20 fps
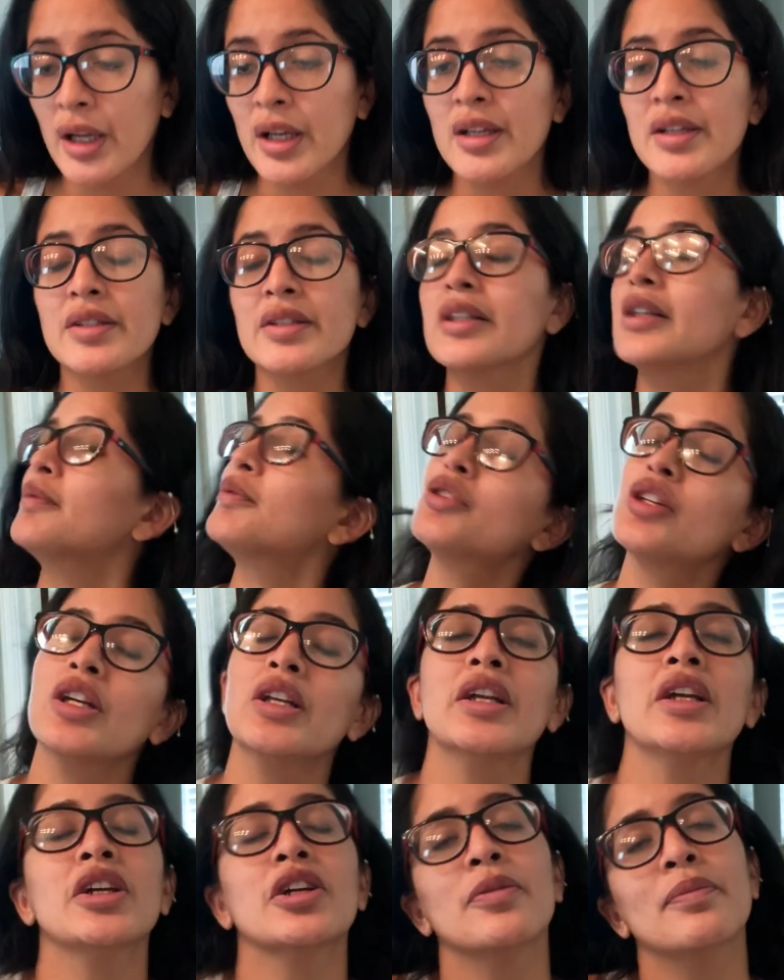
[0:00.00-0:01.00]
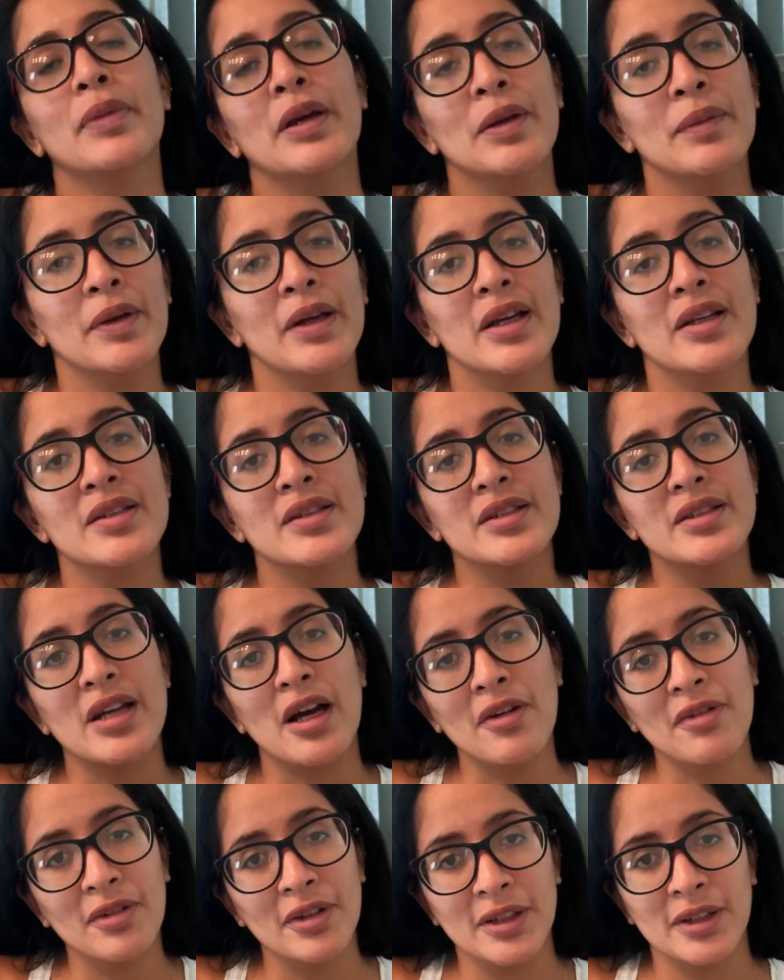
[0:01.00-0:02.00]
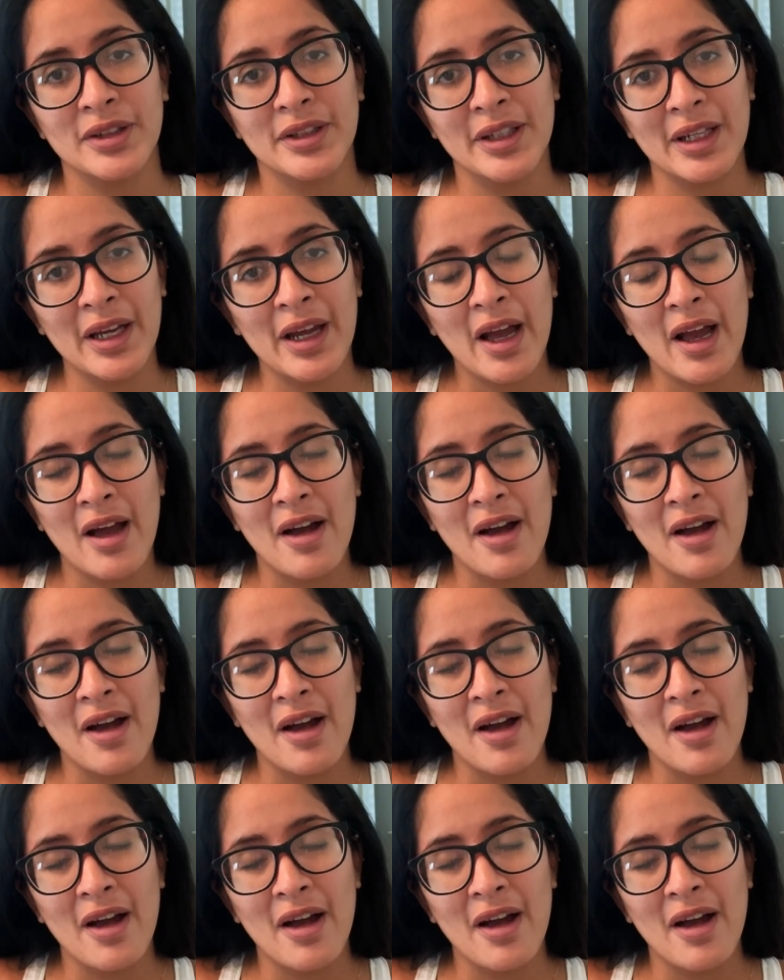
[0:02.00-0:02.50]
Sleep training your baby is definitely